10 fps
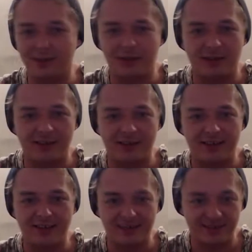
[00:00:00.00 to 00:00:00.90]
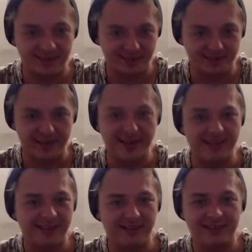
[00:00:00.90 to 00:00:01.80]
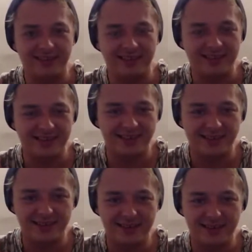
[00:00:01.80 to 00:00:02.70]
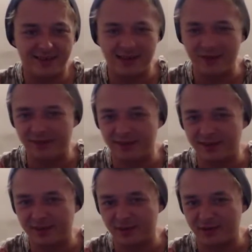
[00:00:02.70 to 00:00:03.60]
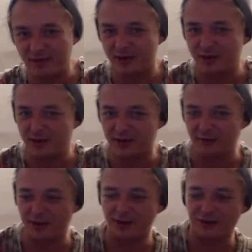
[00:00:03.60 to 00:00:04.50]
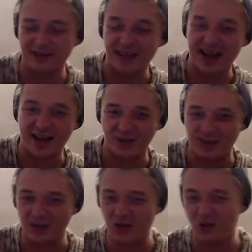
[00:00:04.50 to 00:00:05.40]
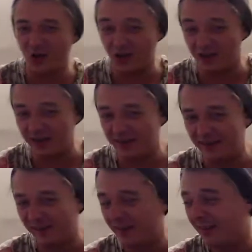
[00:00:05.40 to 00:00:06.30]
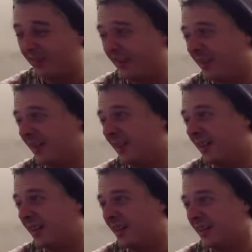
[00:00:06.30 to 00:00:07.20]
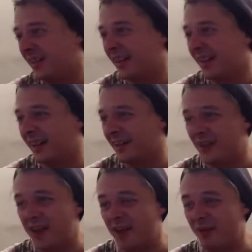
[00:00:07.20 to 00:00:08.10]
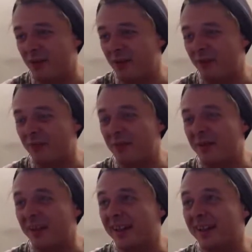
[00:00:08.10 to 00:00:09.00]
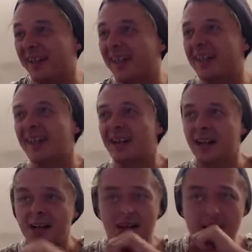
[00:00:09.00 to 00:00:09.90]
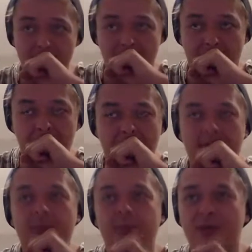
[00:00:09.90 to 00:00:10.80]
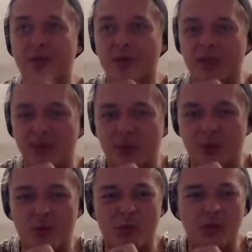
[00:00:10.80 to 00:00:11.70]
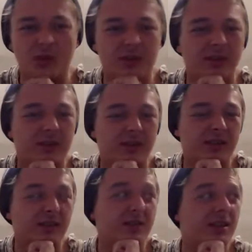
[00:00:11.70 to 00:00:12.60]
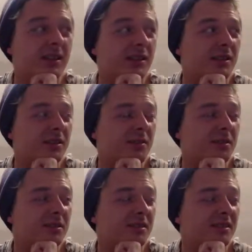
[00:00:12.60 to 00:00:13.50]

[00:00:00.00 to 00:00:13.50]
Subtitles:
got light, the internet, Netflix, which I suppose I could get rid of because it's actually shite. Never worth the money. There's always something I want to watch on it, and it's just the easiest option.